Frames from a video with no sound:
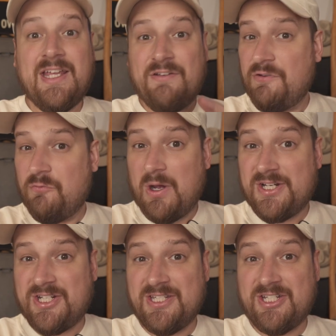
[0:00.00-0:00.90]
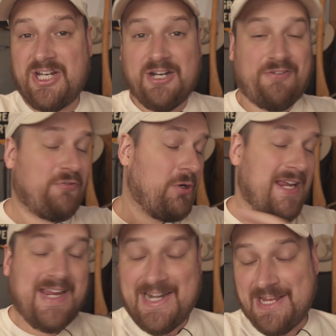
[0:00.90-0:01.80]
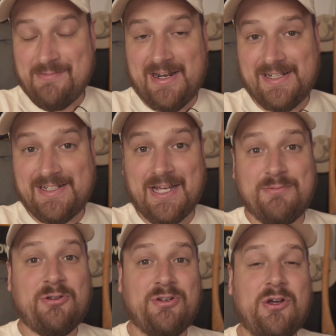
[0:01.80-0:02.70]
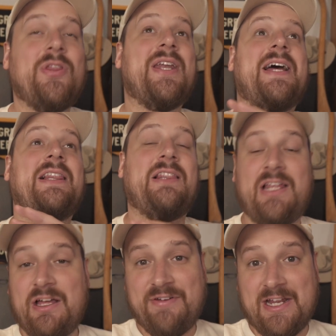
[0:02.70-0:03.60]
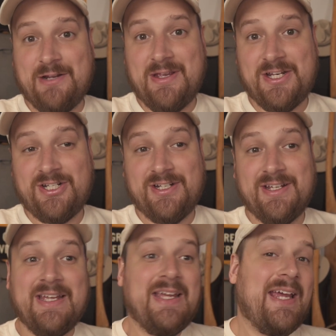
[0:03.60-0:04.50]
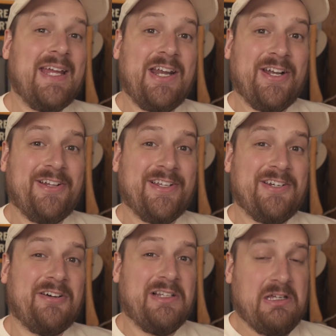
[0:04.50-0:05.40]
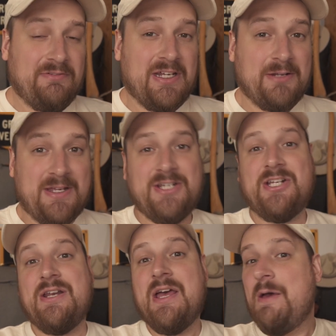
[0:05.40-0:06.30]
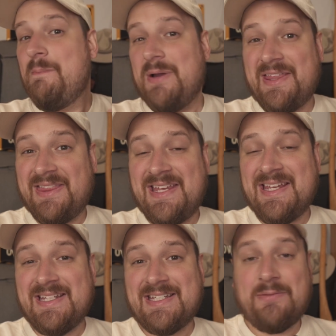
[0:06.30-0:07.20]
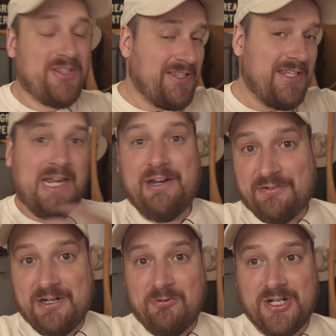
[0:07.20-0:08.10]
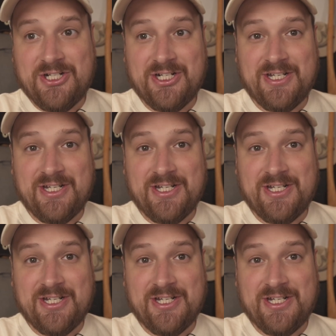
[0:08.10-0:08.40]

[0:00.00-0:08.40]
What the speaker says: If you've watched this channel for any amount of time, you'll know that I love animation. And not only do I love animation, but I think it's something that everyone should